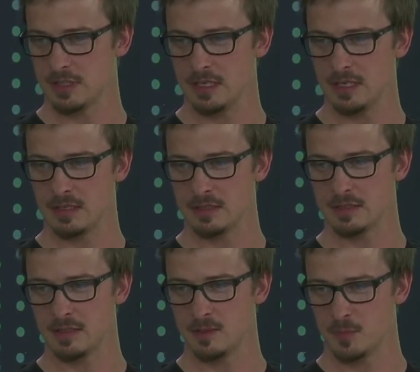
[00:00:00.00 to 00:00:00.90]
and
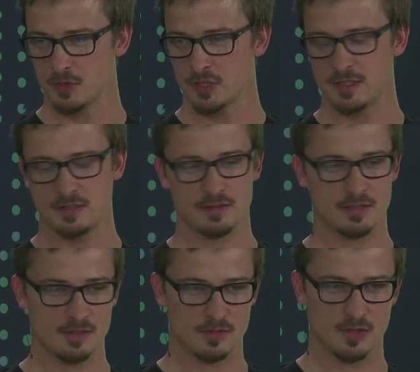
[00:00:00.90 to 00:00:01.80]
the push agent
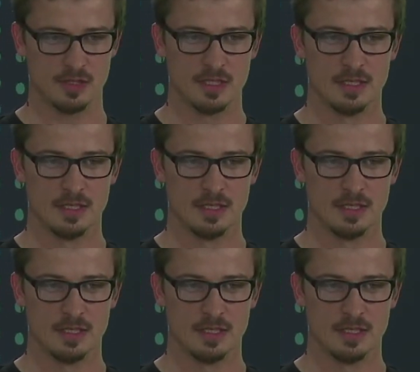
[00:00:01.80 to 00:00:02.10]
and so on,